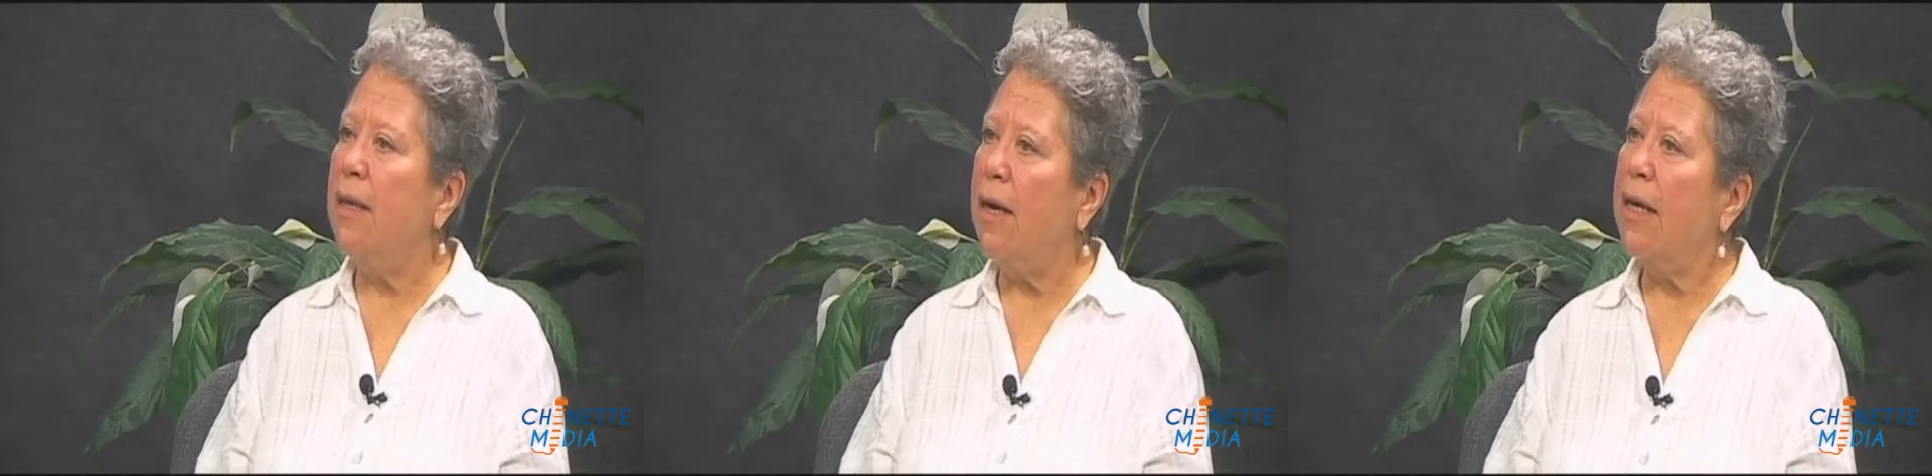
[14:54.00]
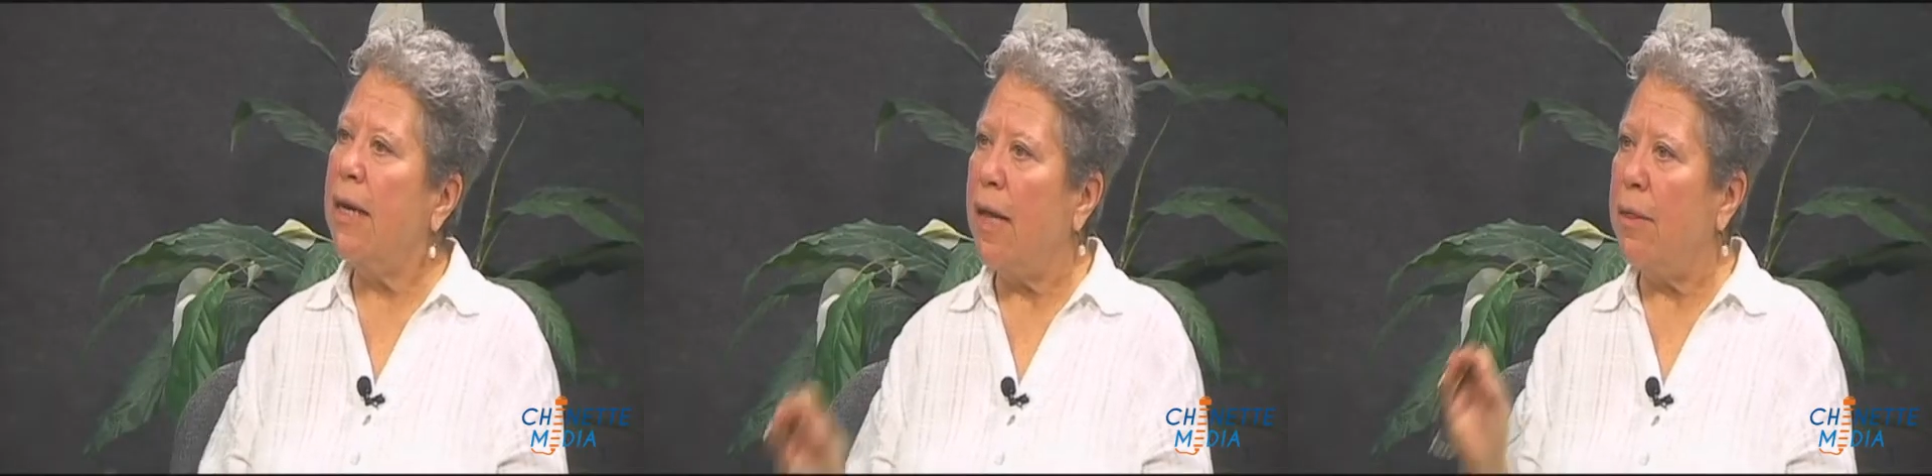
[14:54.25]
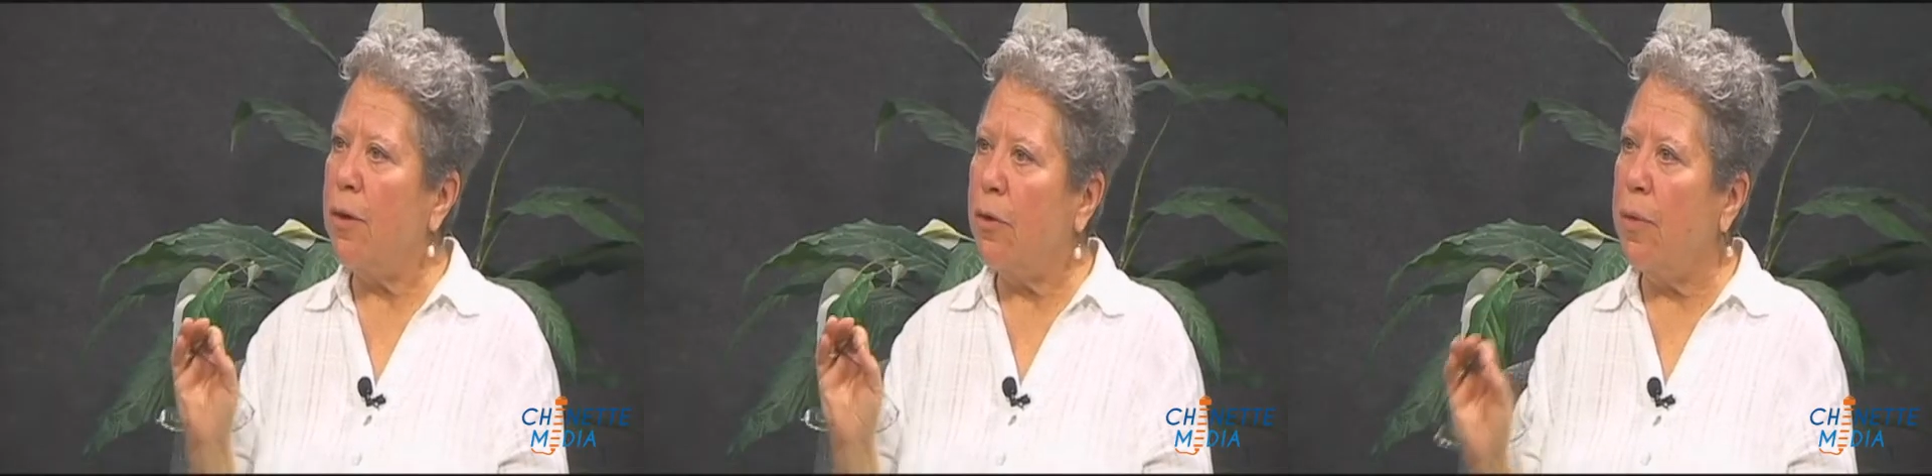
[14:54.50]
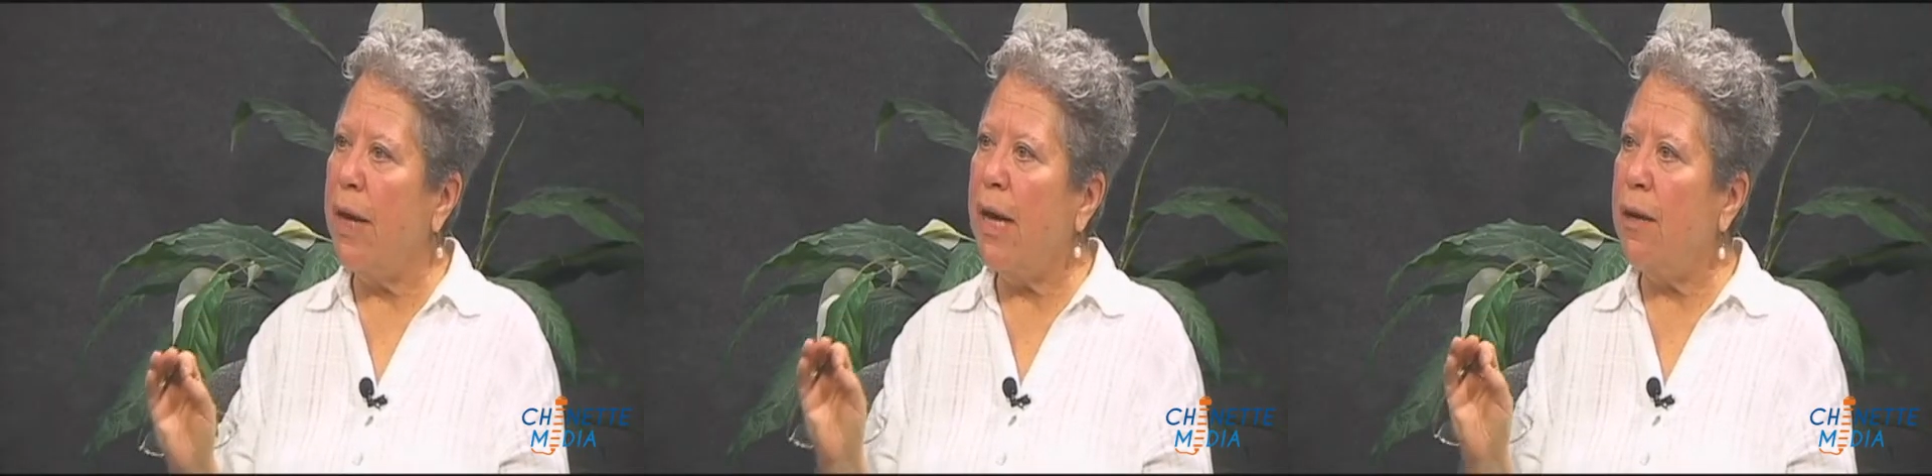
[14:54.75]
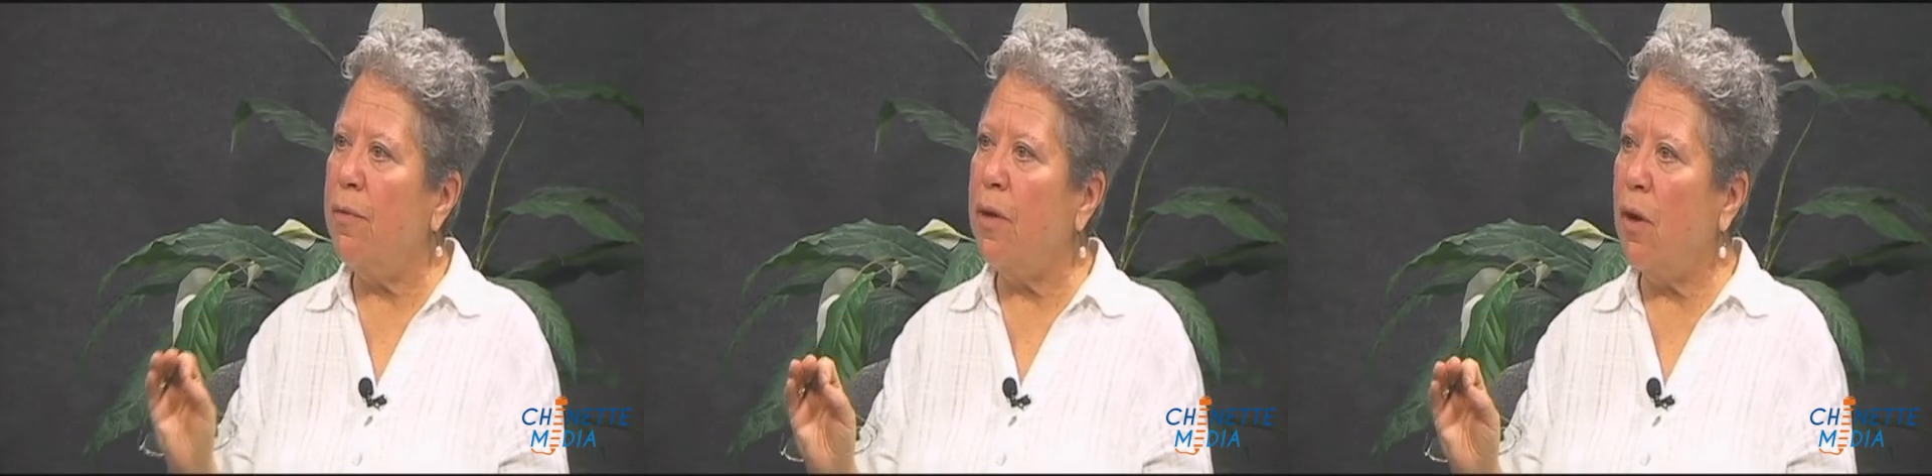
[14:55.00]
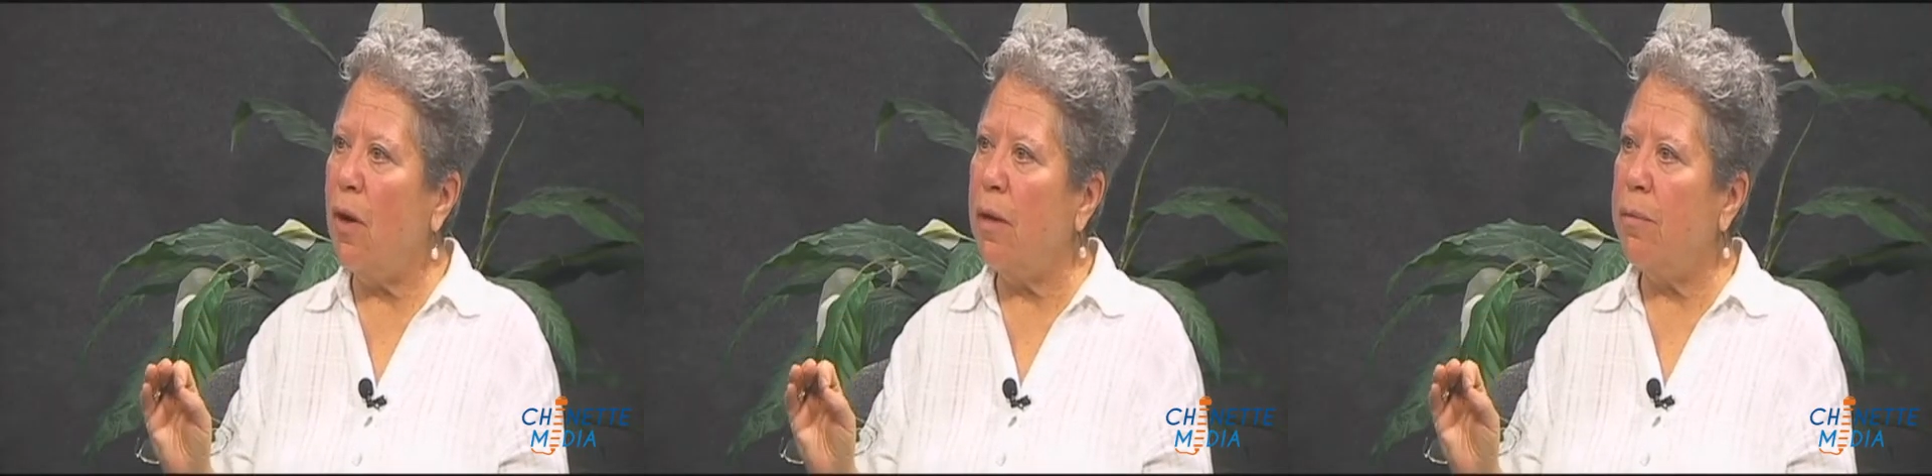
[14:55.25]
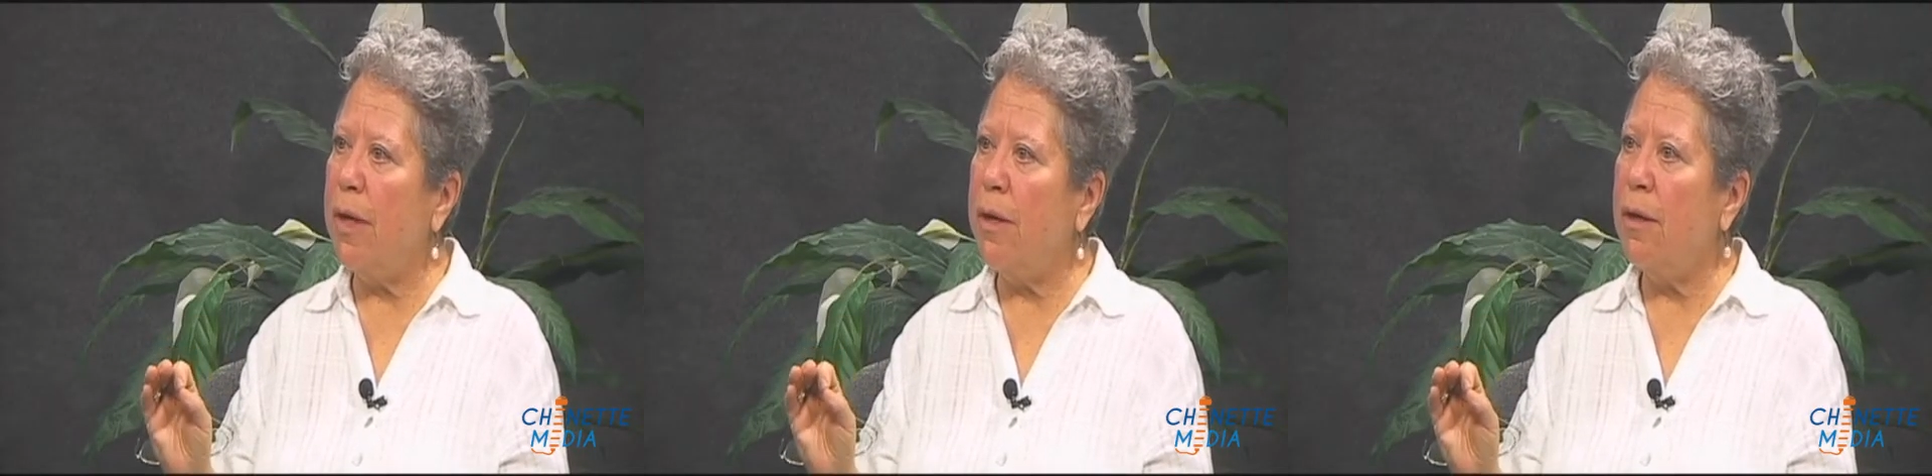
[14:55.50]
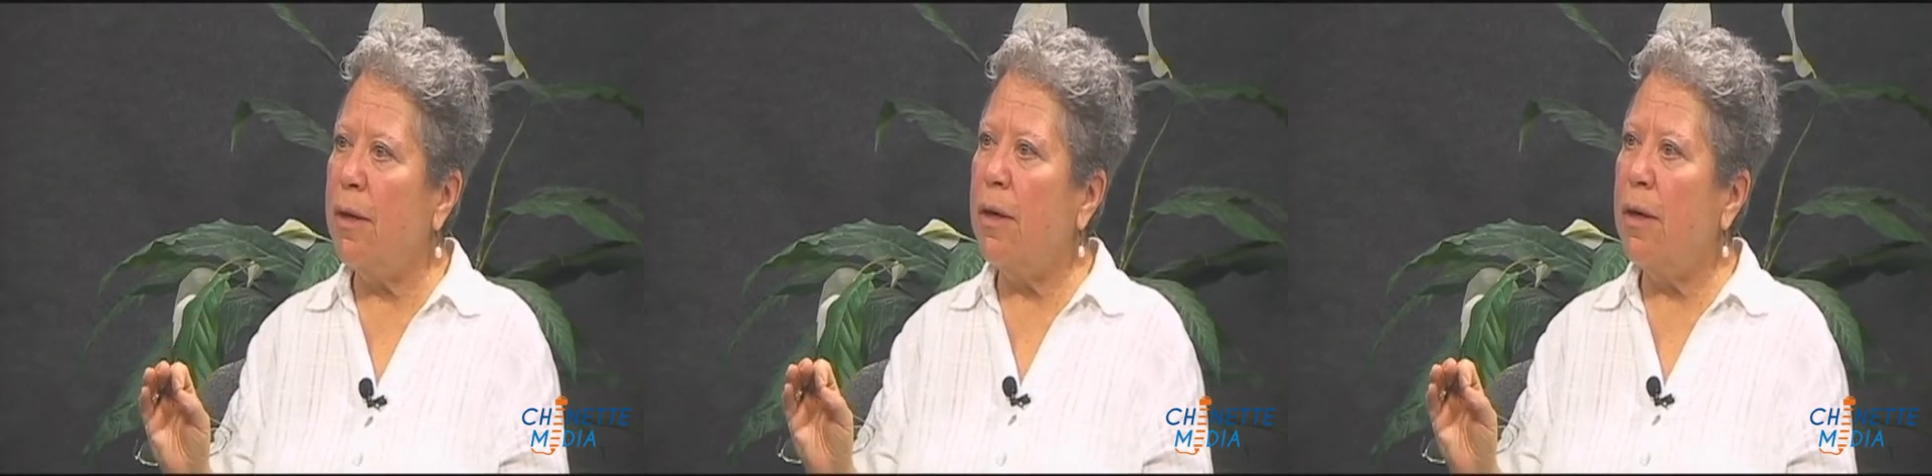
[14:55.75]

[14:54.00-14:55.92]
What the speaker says: Again, the creative economy,